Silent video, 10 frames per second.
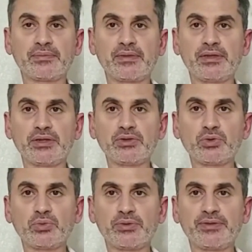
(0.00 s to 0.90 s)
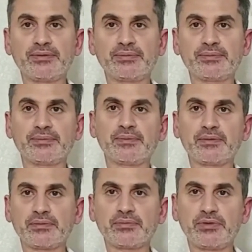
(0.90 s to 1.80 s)
There too.
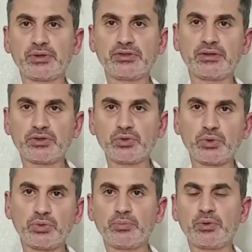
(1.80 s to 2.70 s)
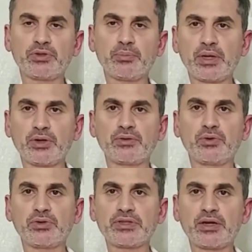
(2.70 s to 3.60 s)
First, you will remove the bulk of
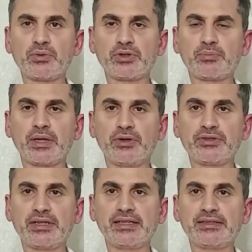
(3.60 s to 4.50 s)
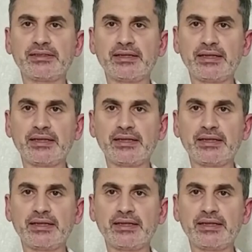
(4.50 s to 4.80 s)
those yellowish-brown stains,